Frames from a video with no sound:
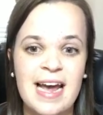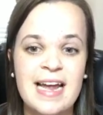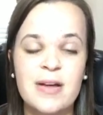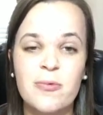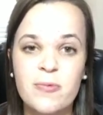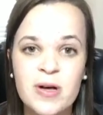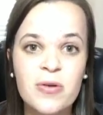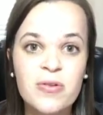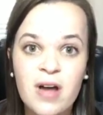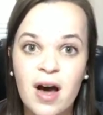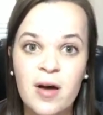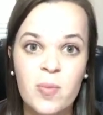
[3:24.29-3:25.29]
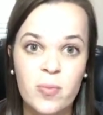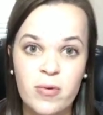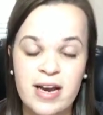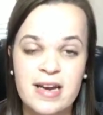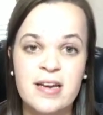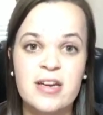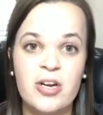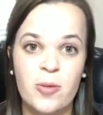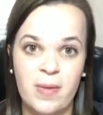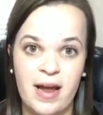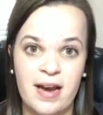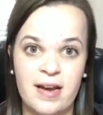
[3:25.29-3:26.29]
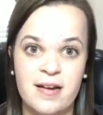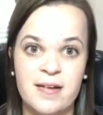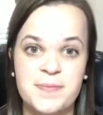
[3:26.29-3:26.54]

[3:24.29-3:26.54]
and it will not break your bank.